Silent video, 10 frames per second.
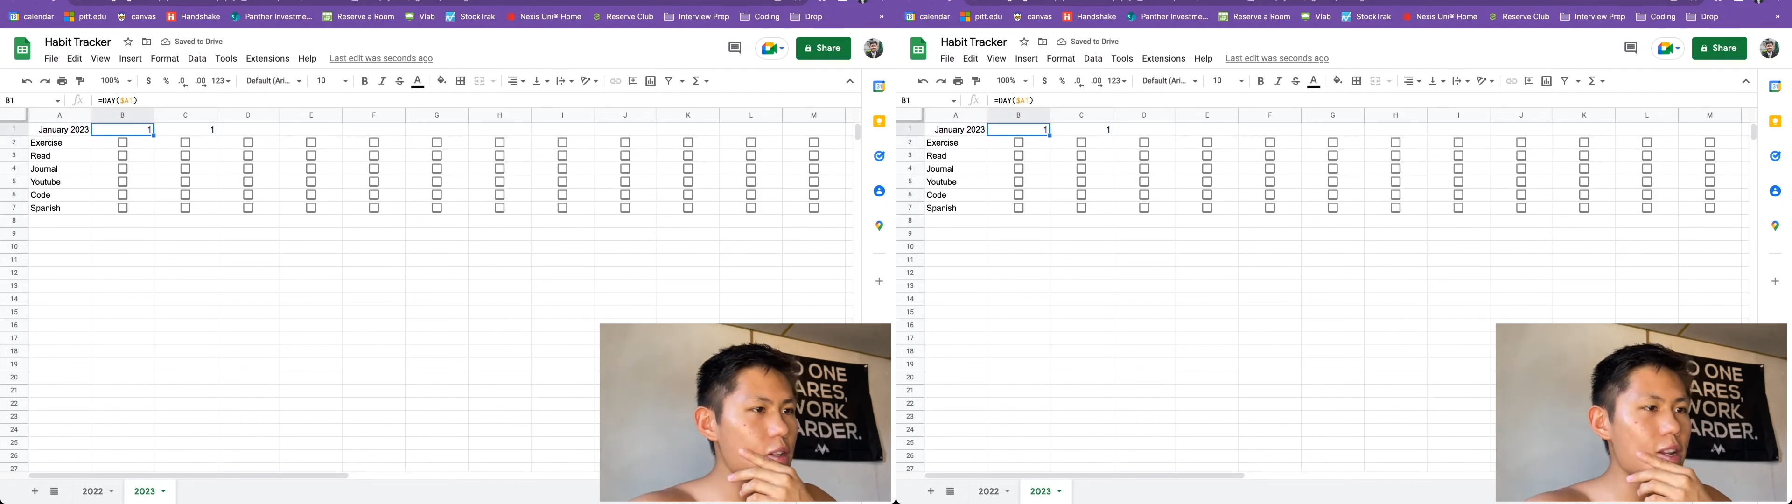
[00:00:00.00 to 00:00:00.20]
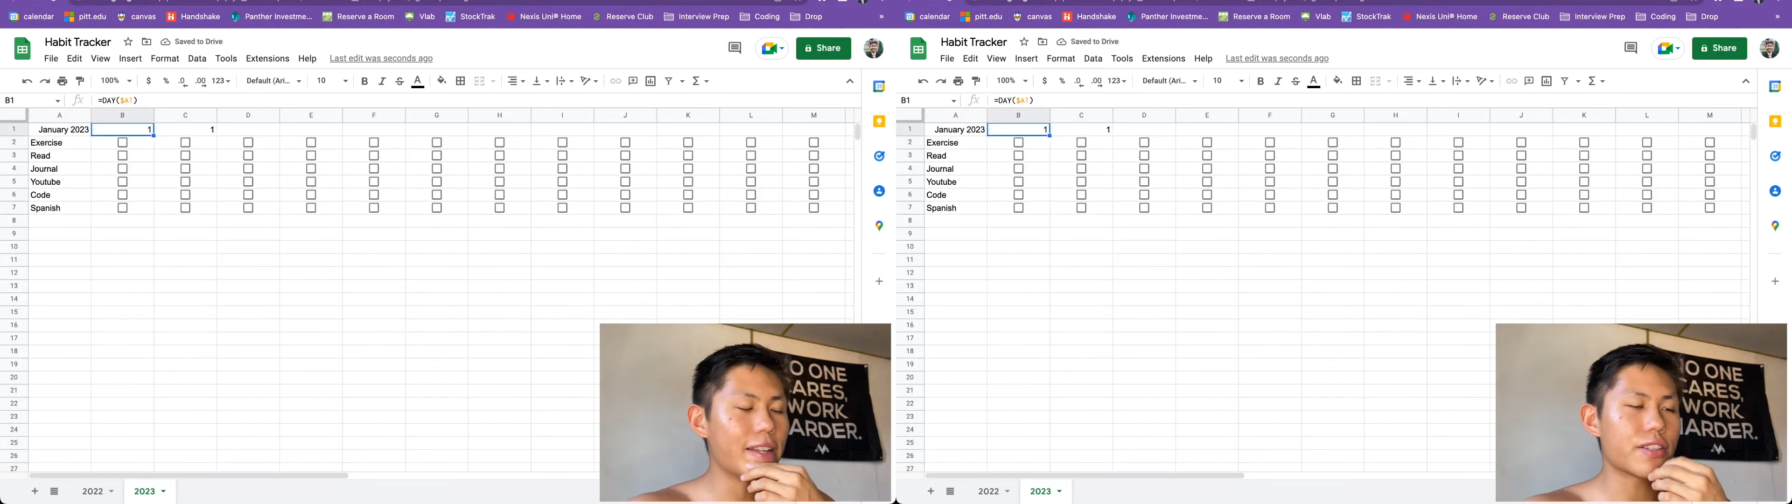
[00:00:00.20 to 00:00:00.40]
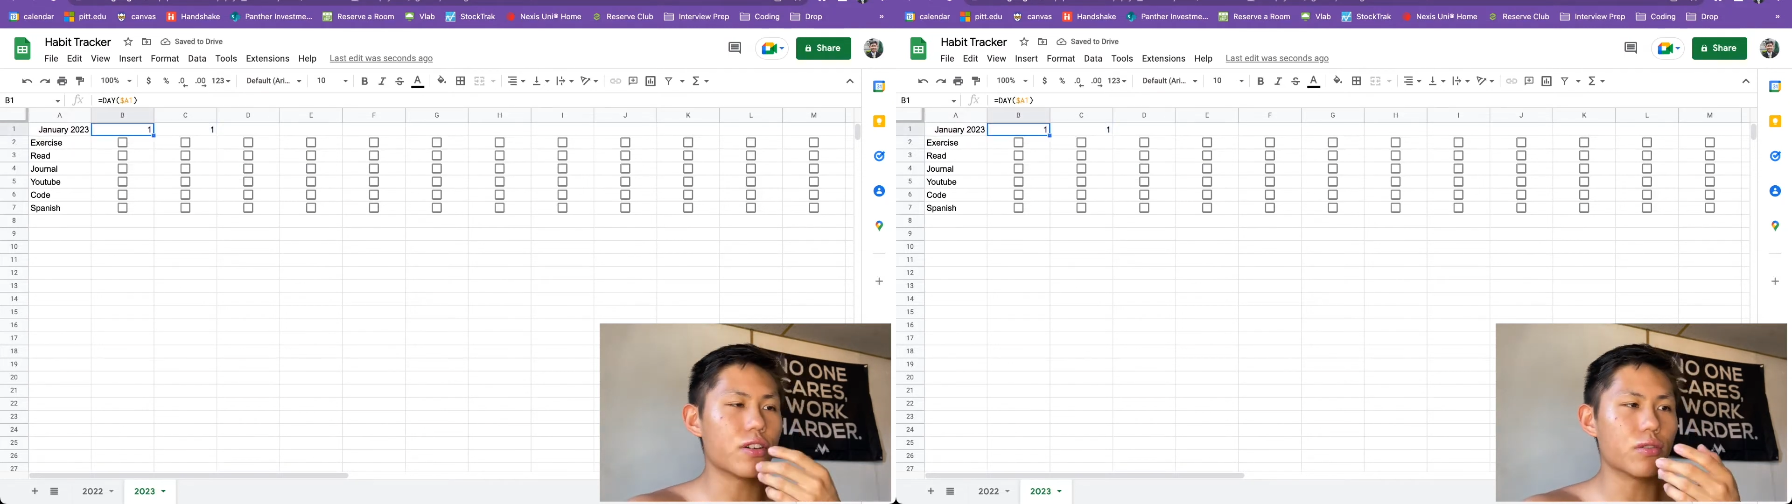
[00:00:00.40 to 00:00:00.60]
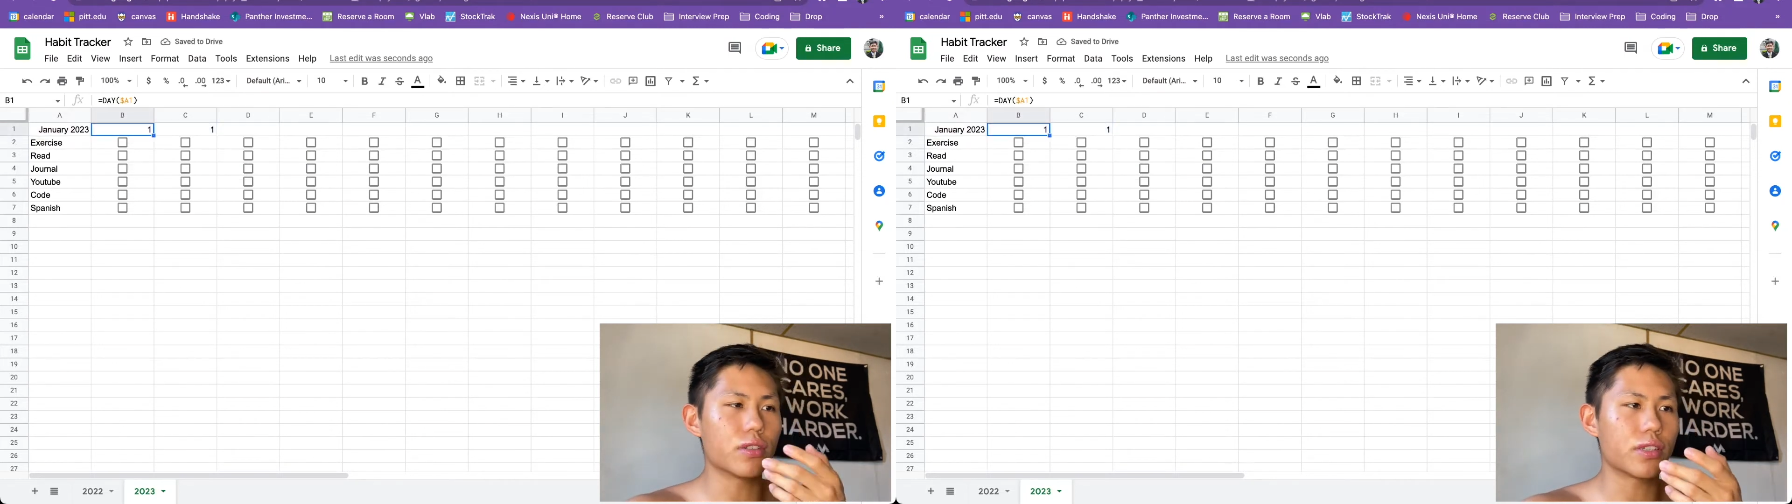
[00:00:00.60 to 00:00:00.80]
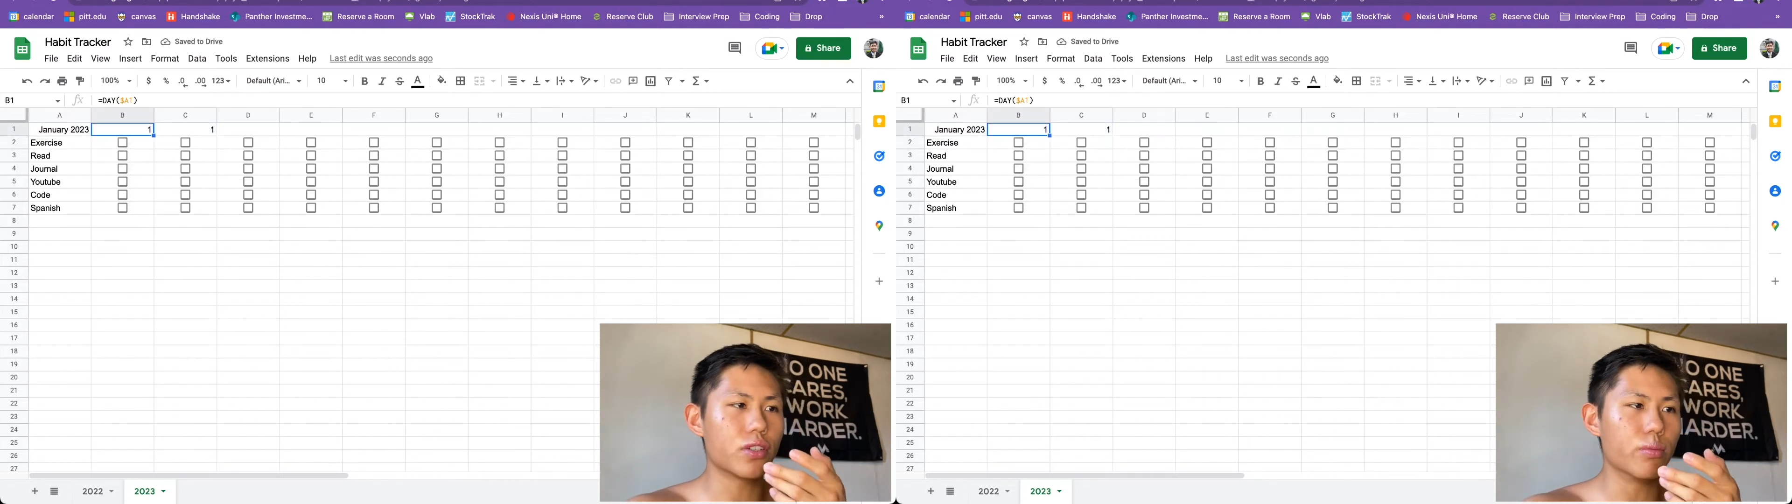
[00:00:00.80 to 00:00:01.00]
it's going to
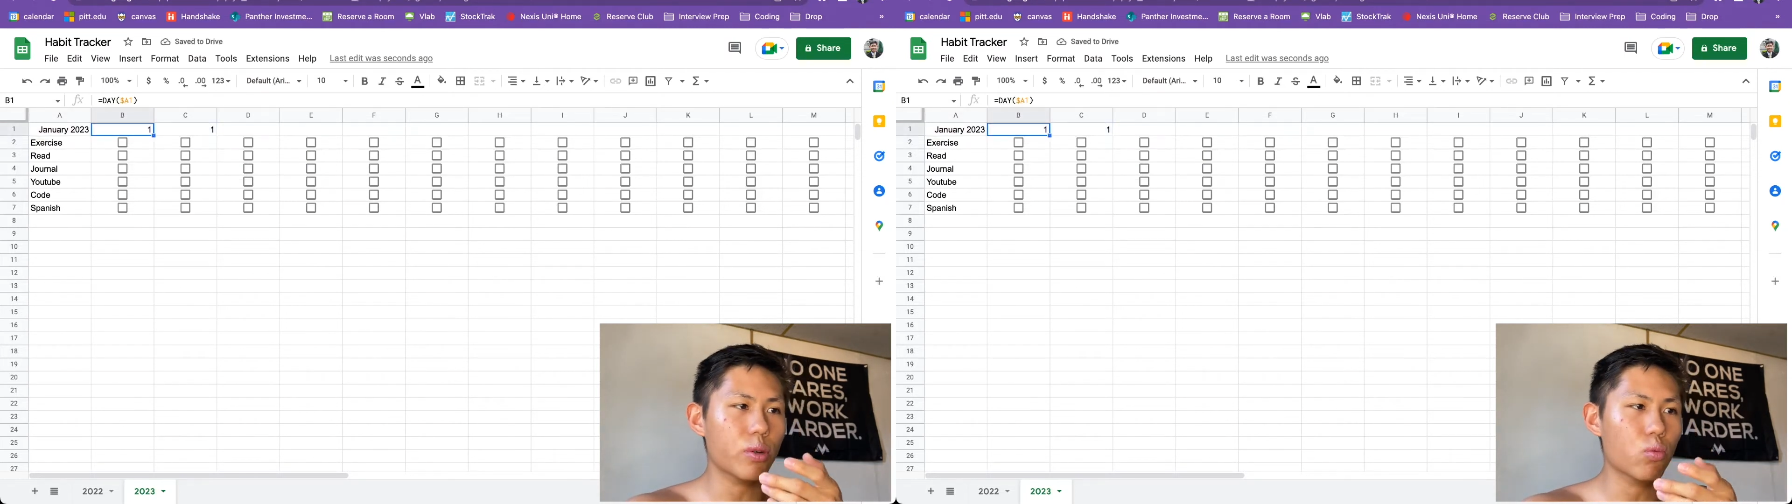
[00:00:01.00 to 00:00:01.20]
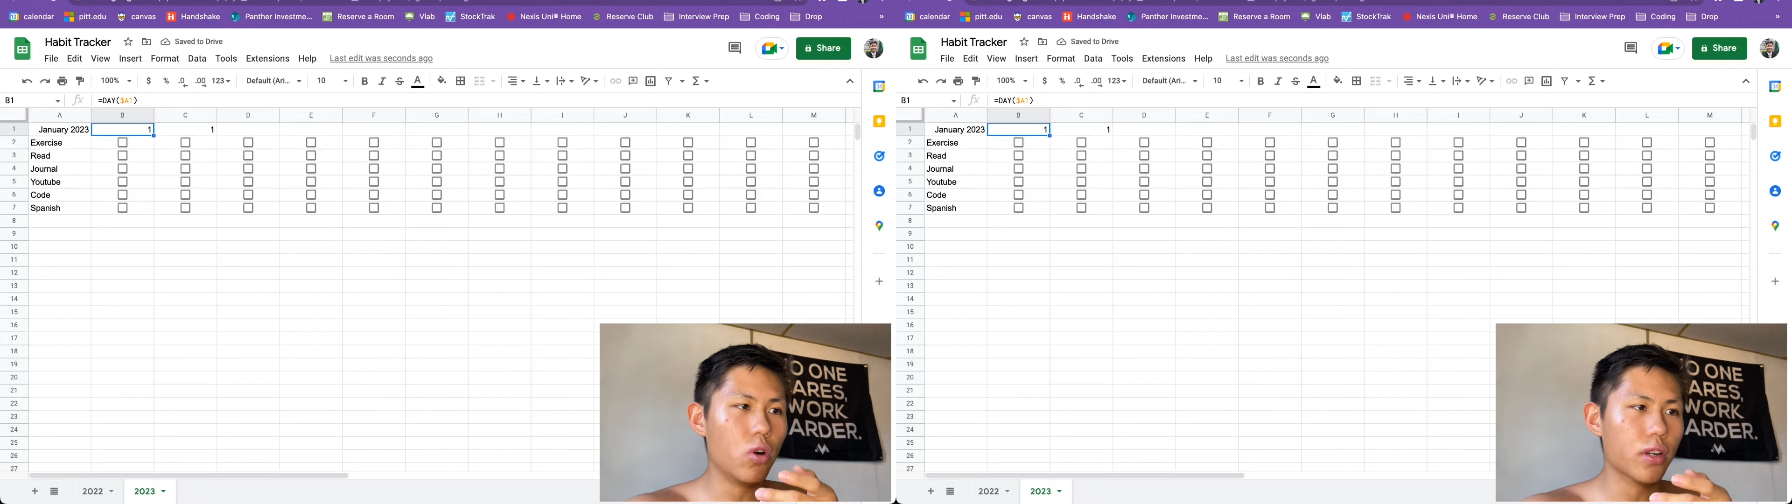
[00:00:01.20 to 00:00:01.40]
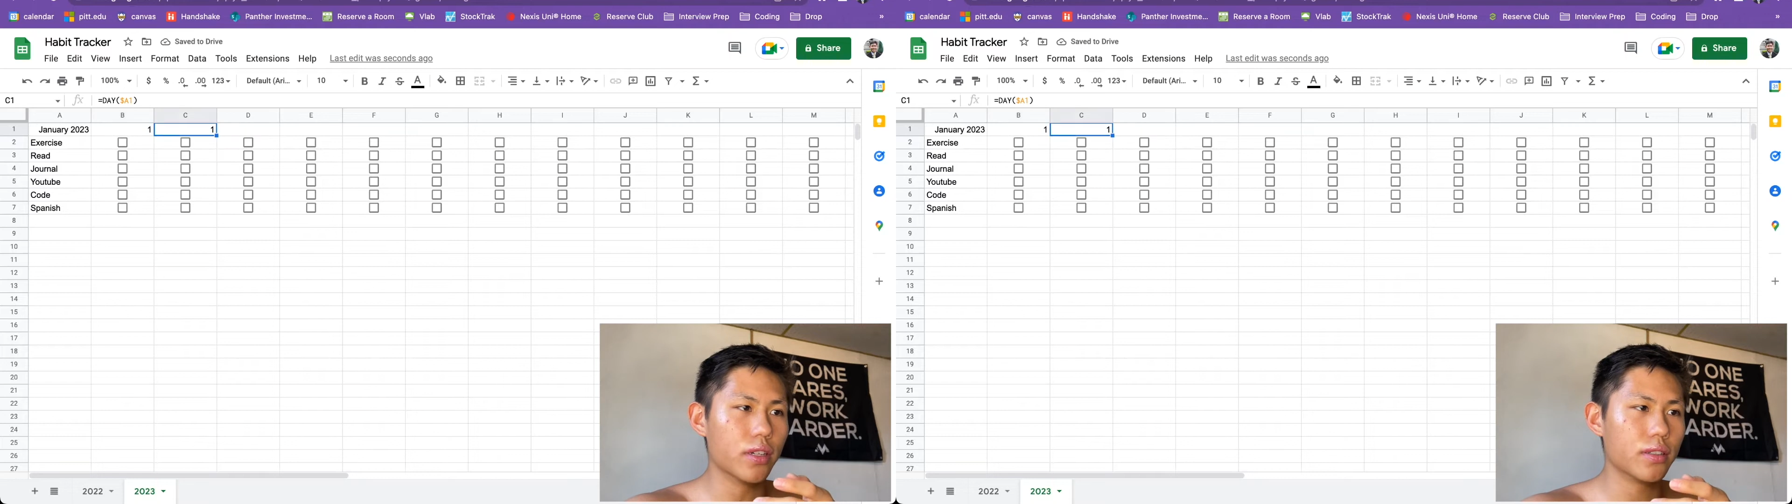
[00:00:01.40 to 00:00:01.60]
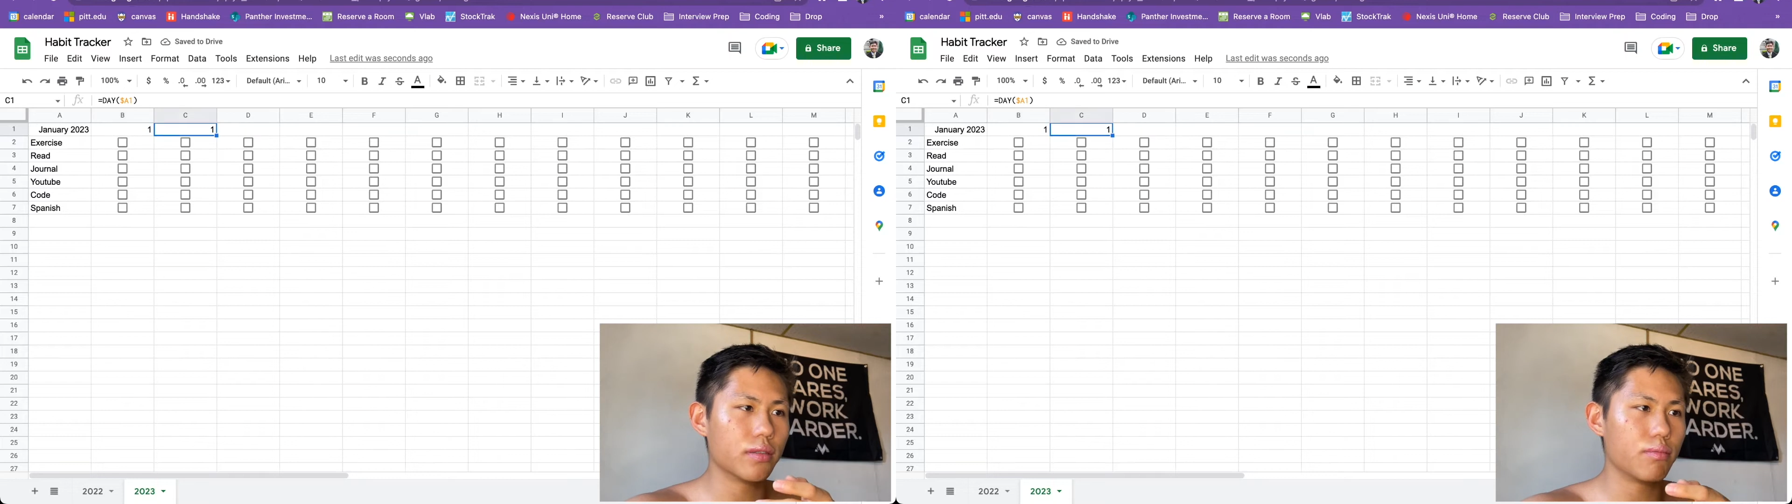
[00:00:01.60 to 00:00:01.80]
still be 1